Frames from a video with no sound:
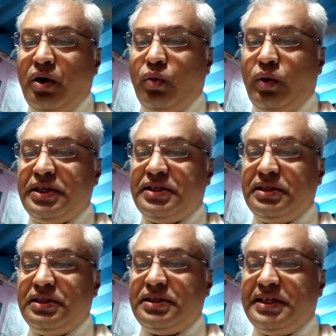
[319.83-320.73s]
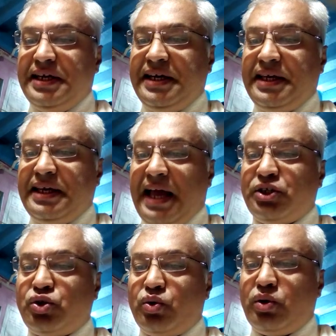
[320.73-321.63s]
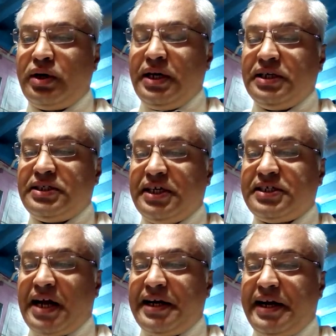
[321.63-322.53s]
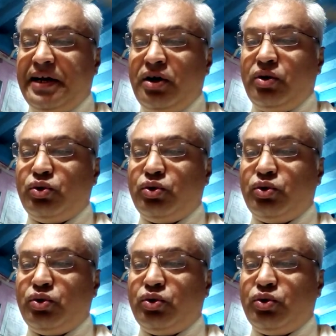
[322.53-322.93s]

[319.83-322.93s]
One CD can store 600